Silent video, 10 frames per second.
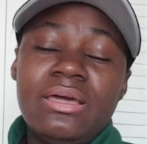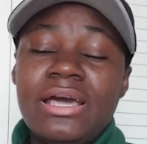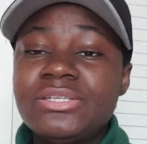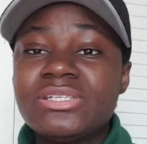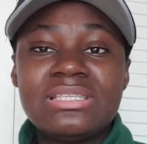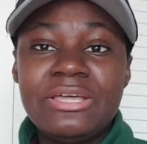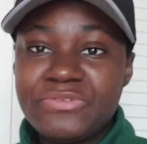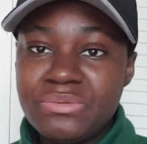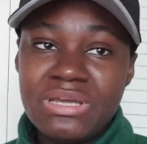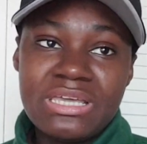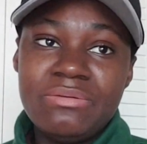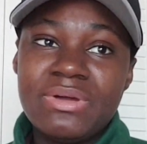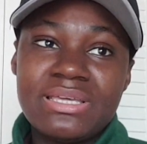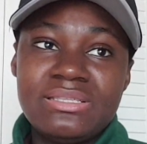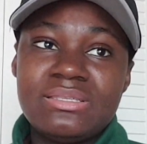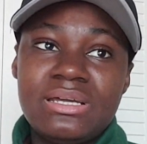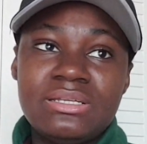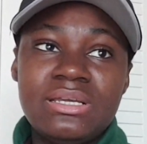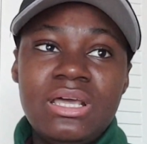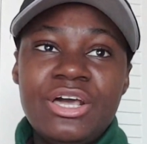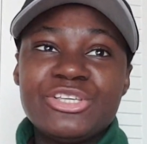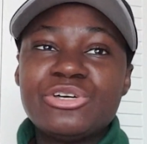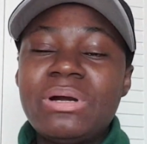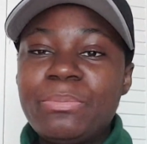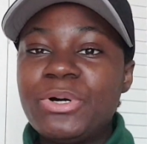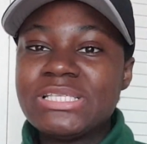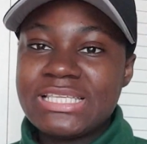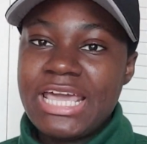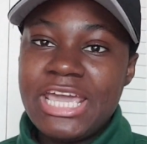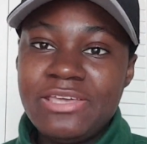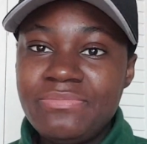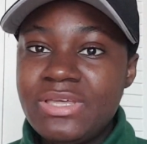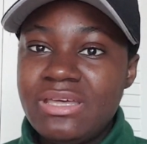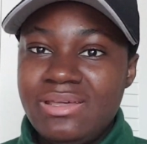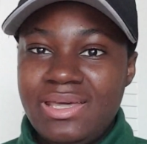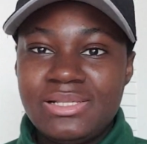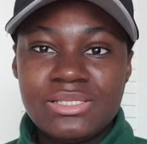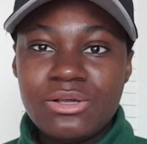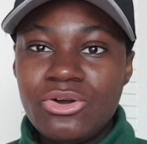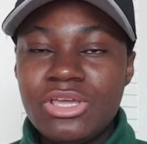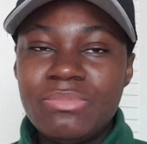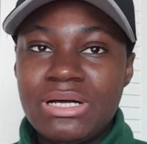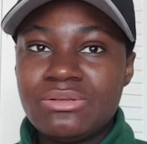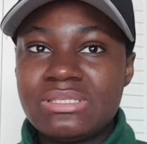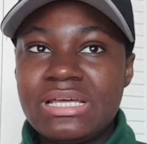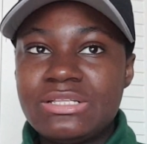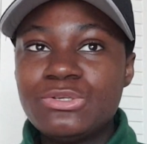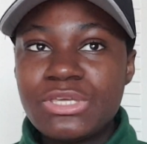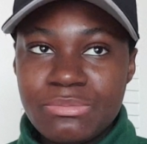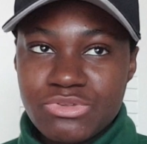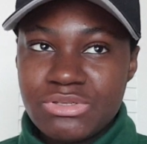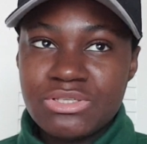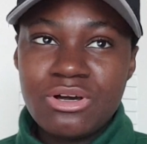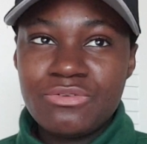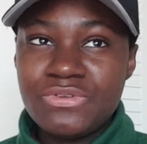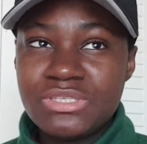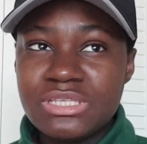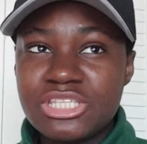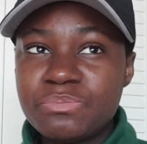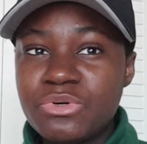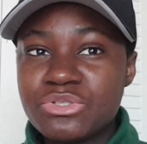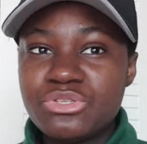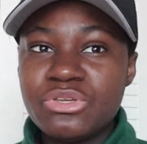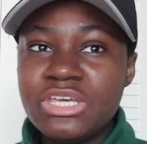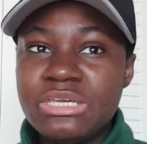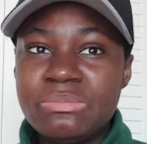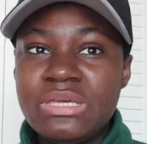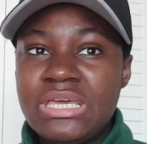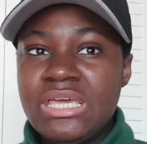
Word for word: I just left him and came back inside. So my boss came and saw him outside, took him to his office and spoke to him.